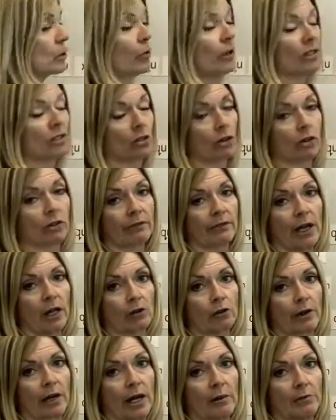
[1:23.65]
why it's called a vowel
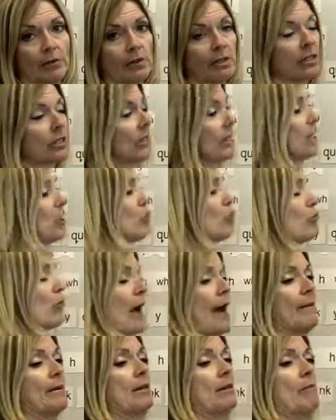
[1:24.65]
grab. It's like he's
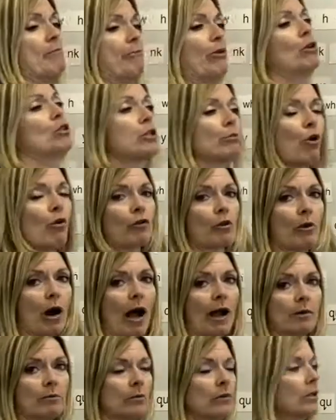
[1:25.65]
grabbing and pulls him over
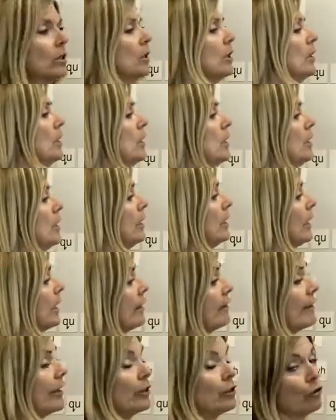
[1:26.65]
by him.
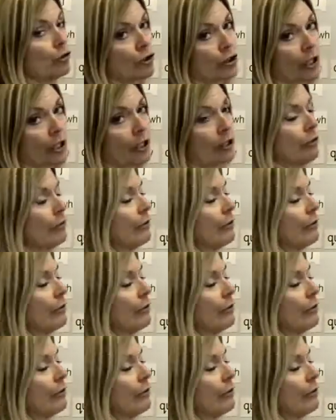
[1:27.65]
And then you check your